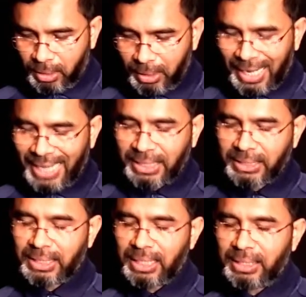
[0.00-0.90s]
the latent
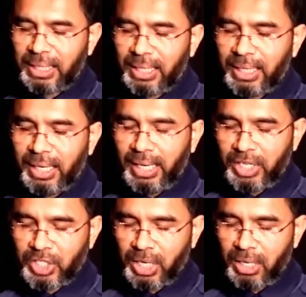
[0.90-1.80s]
heat at the
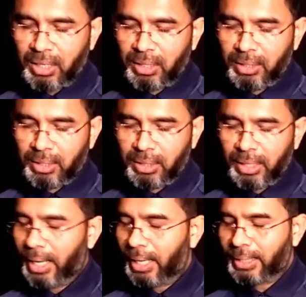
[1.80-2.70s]
initial uh,
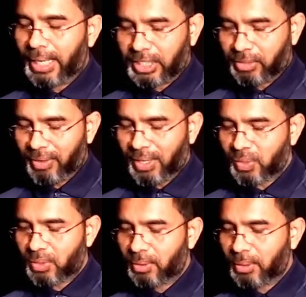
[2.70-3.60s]
at the
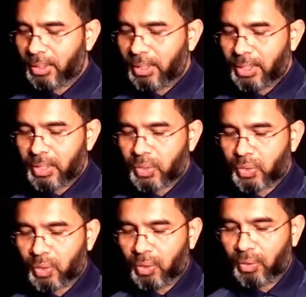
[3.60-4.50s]
interface
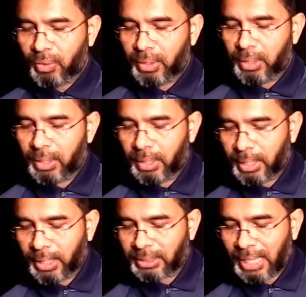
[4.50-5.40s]
so
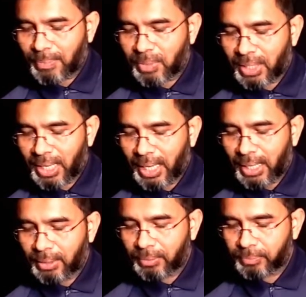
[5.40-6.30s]
times A